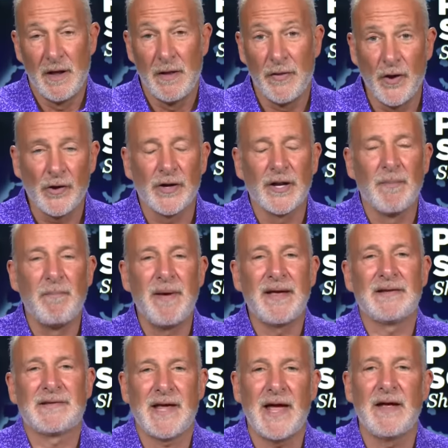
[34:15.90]
They're going to
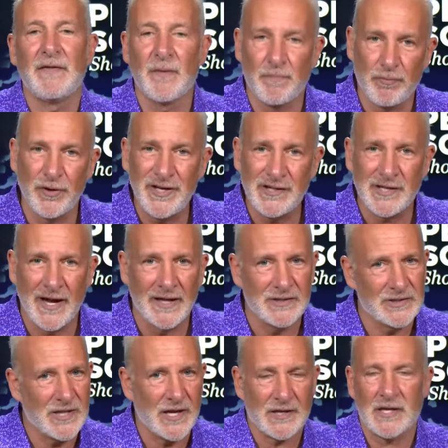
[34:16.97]
maintain the
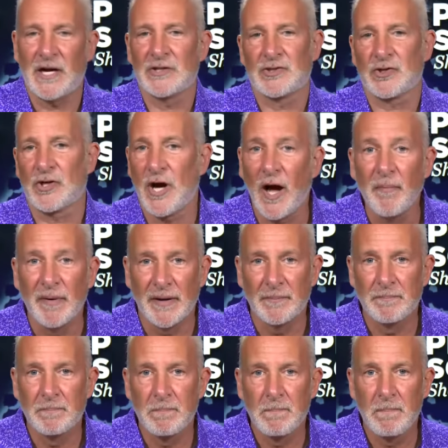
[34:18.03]
pretense that cuts are coming.
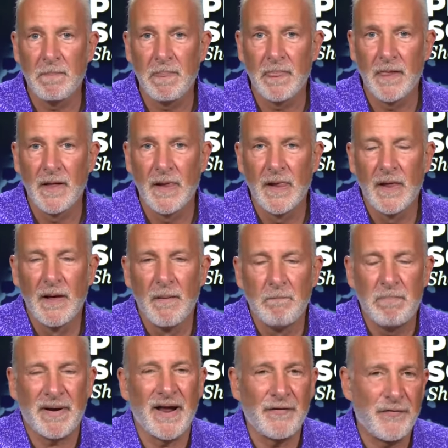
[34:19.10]

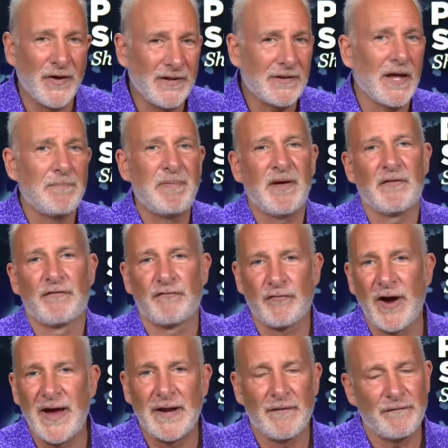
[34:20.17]
But I think they'd be
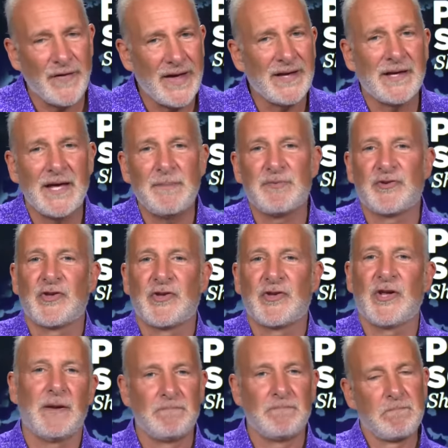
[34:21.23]
afraid if they keep
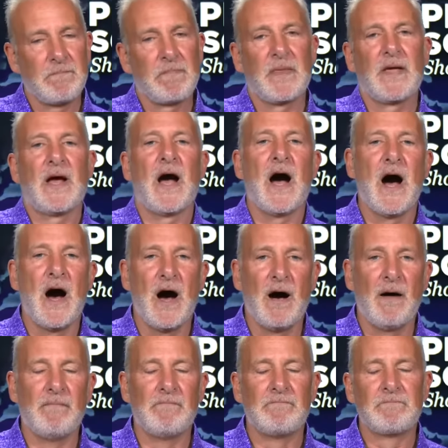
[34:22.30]
seeing
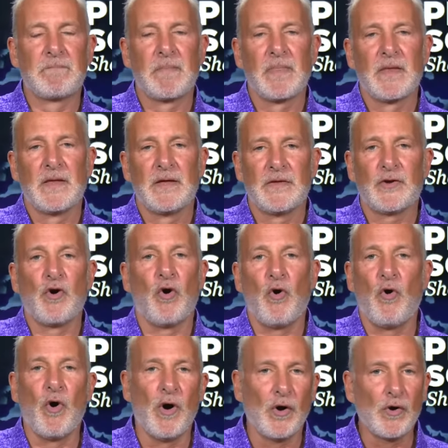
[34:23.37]
um,
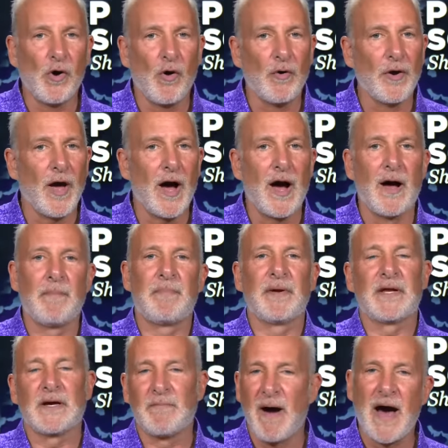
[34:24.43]
oil going up and
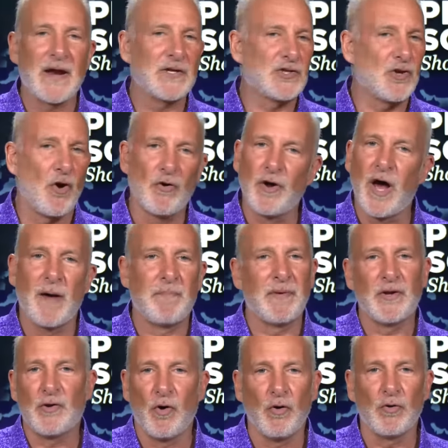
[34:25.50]
commodities going up
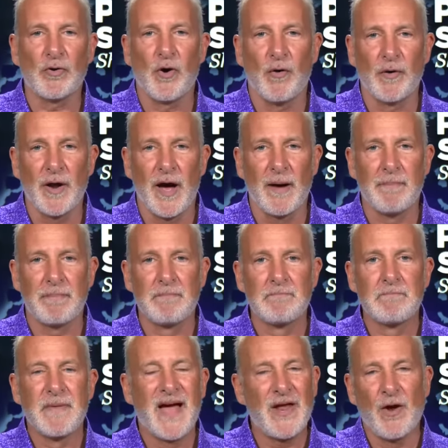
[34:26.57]
and gold going up
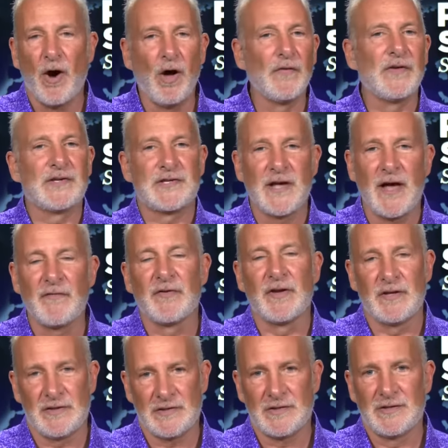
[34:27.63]
and all this
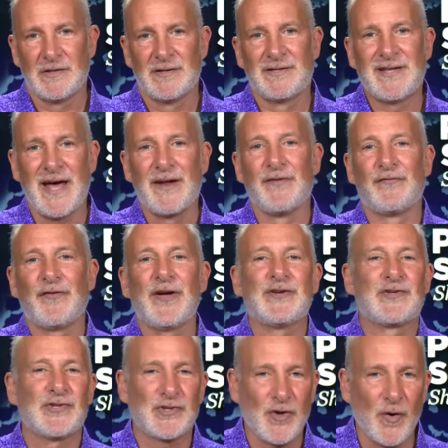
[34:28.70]
evidence that
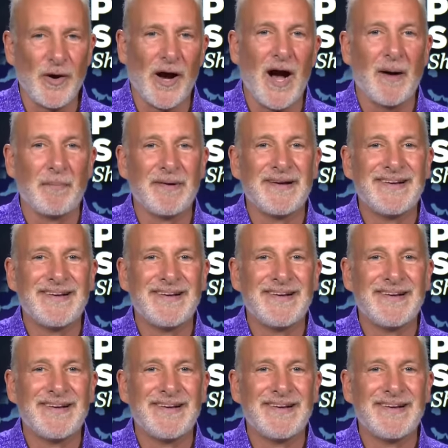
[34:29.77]
inflation is going up.